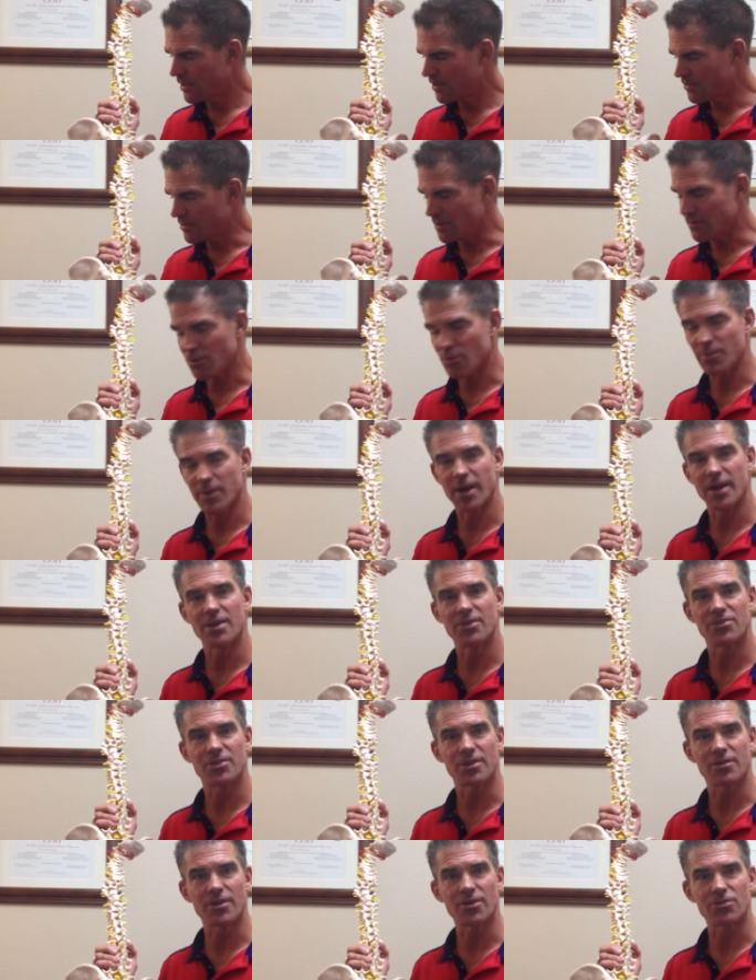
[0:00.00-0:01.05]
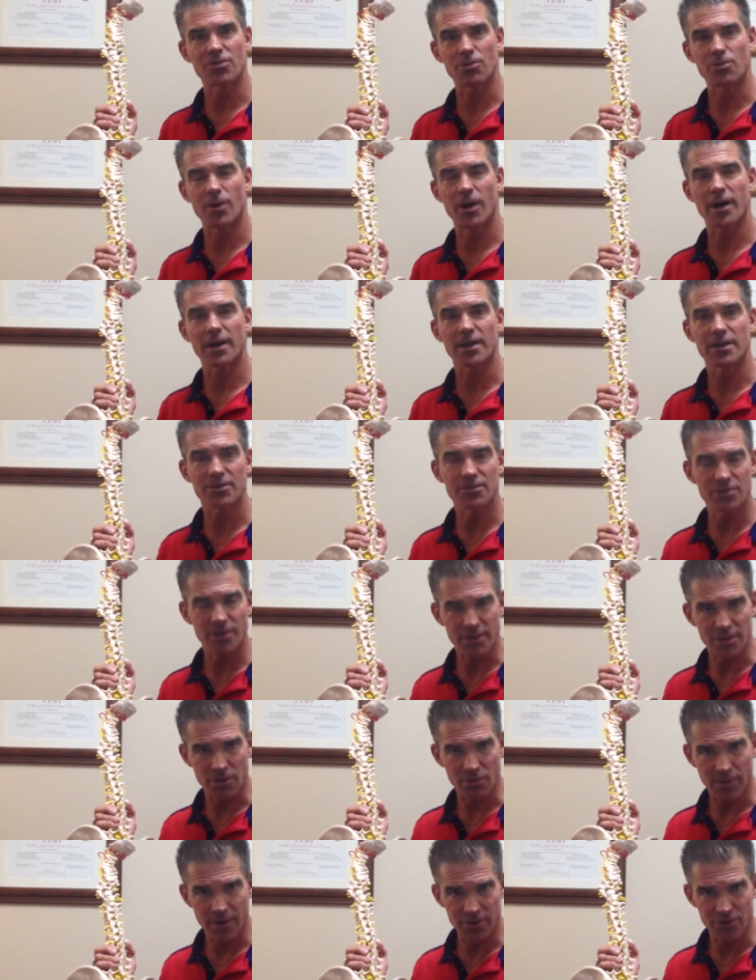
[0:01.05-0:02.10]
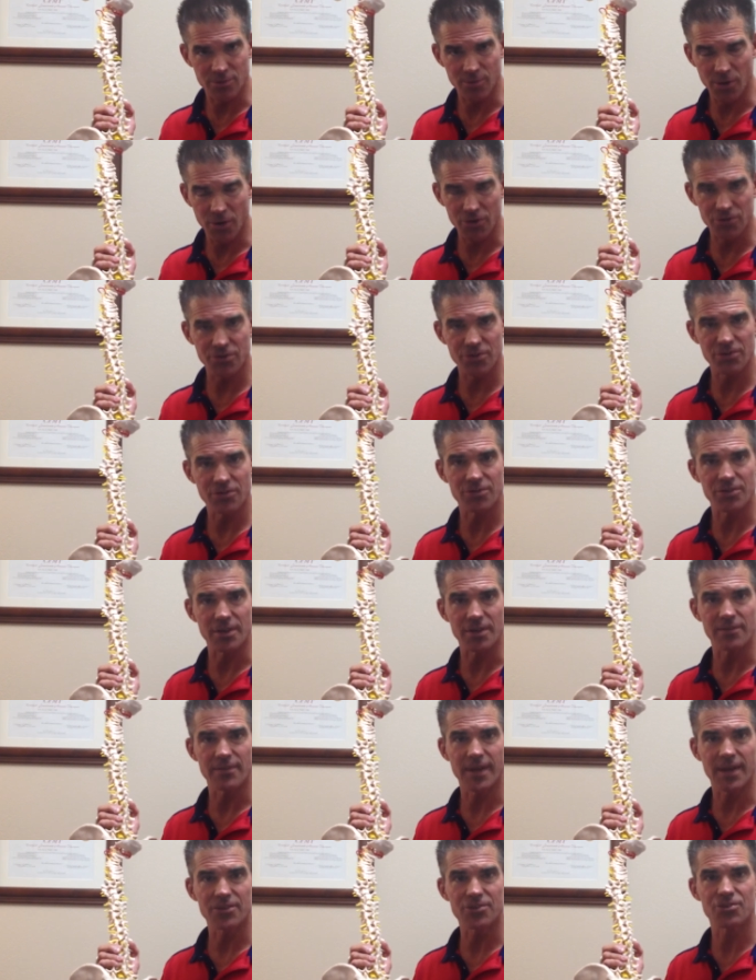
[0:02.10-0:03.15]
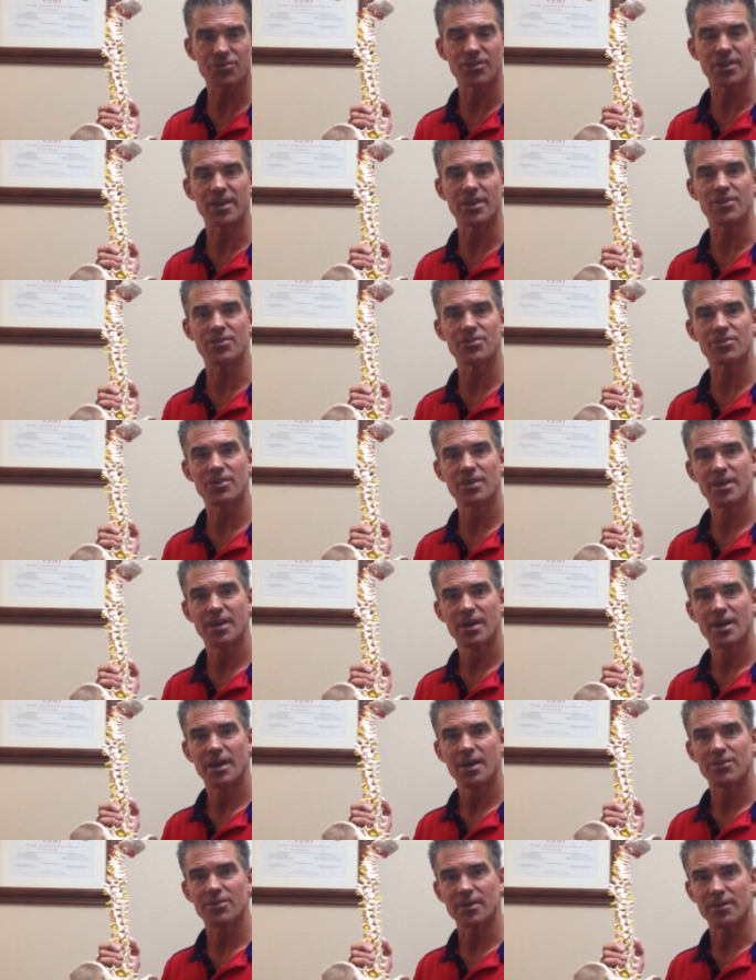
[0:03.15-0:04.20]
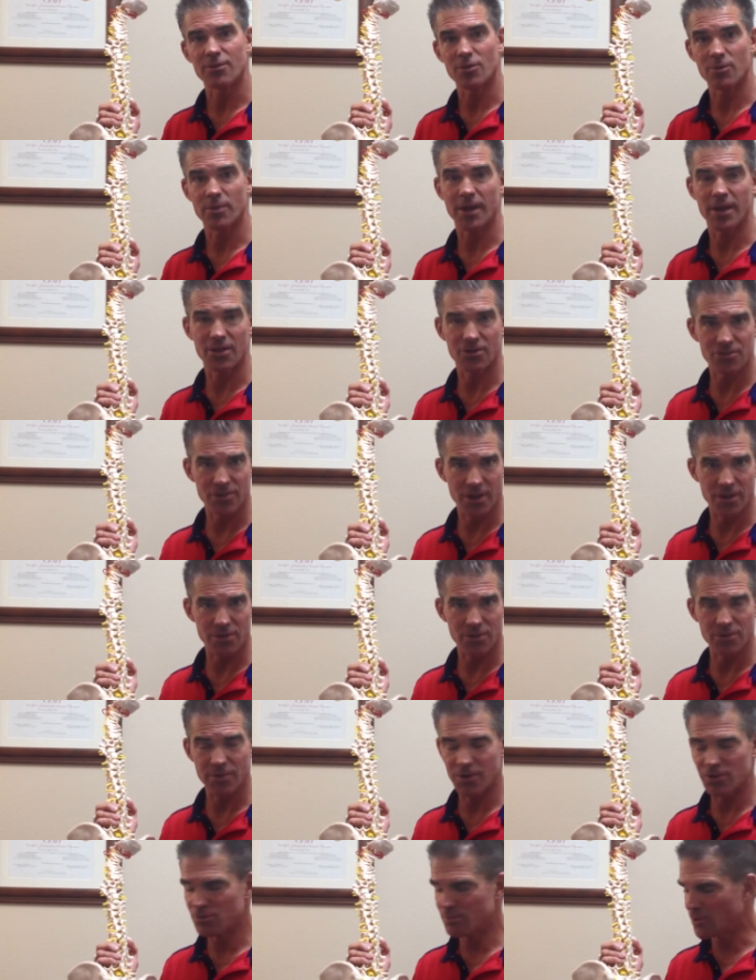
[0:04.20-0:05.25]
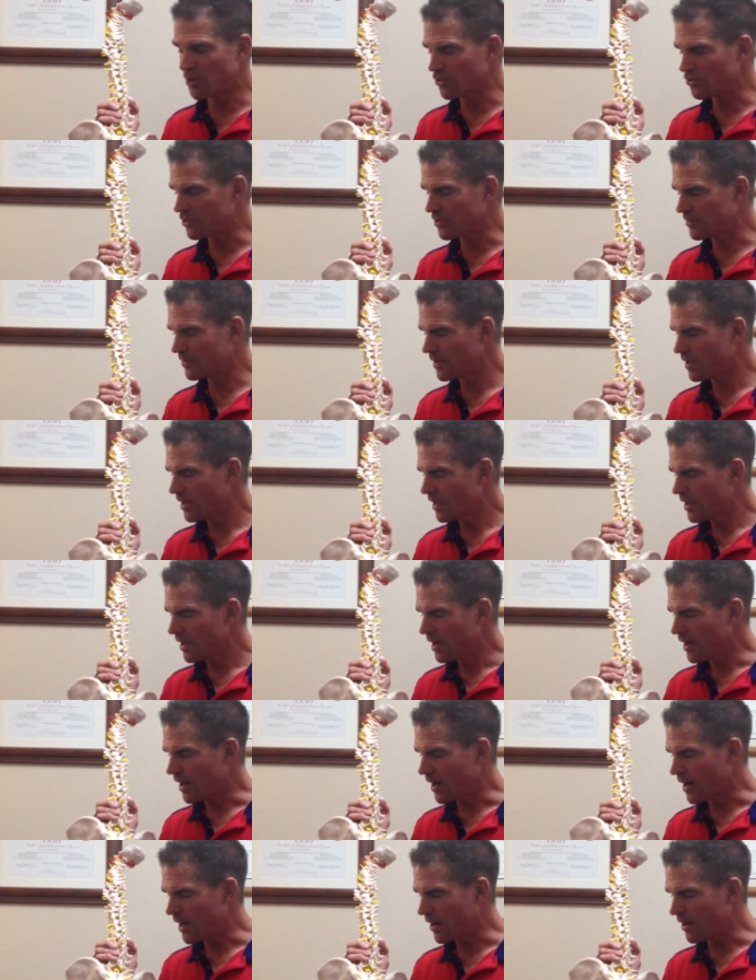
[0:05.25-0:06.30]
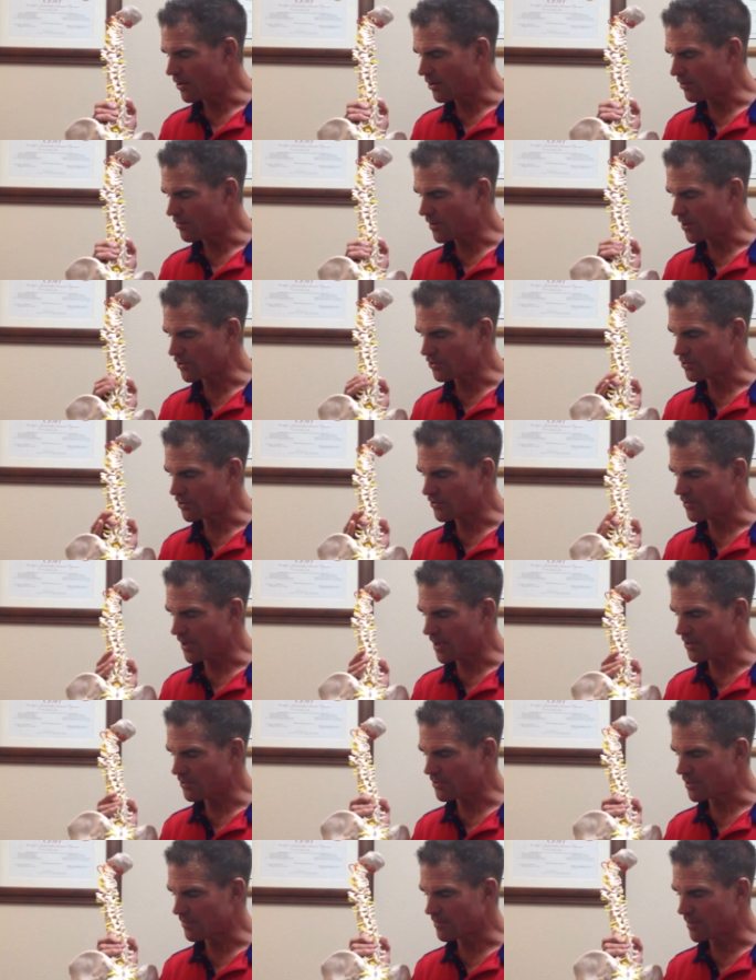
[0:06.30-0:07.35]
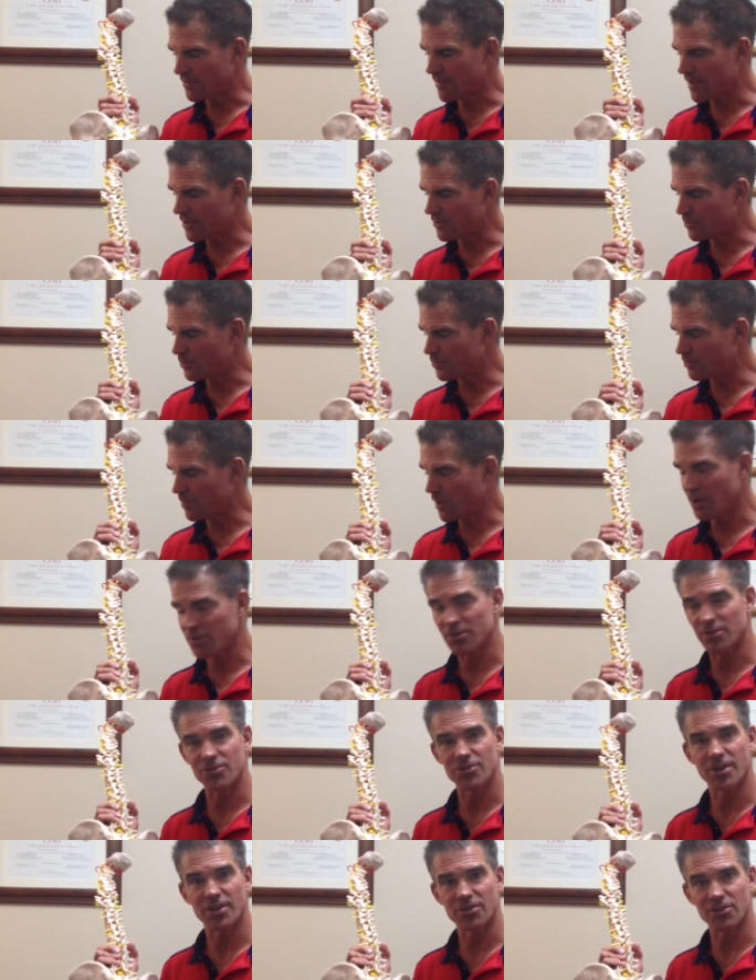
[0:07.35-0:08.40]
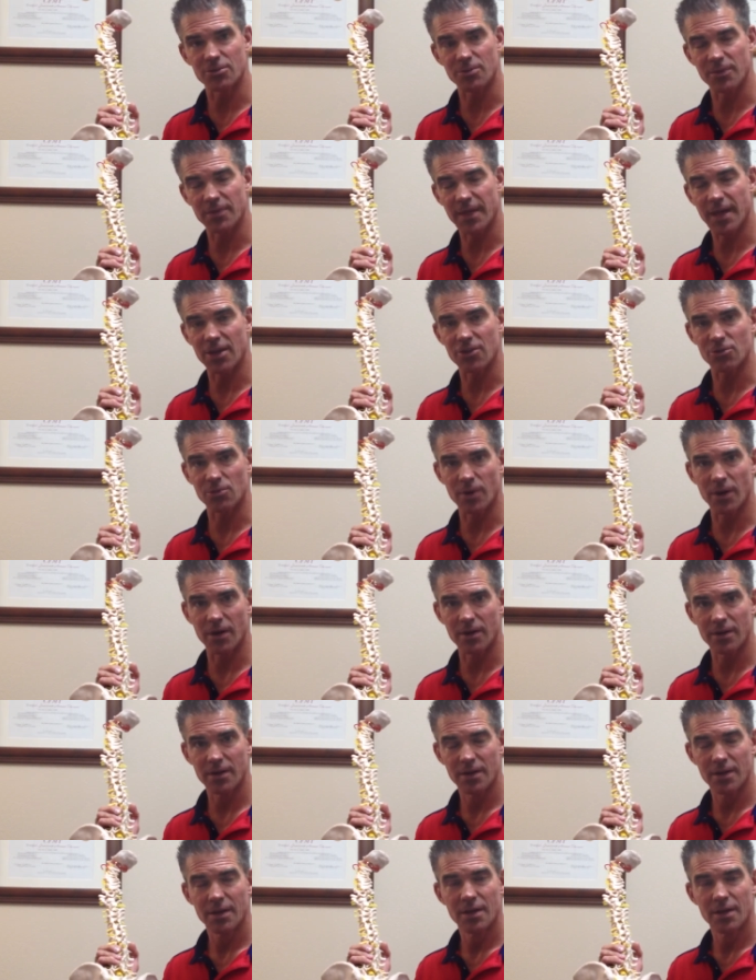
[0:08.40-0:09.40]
See if the pain is decreased with walking. Check the range of motion, see if that's changed. See if the pain has changed with range of motion. And their functional test, see if they've had some positive changes with that as well.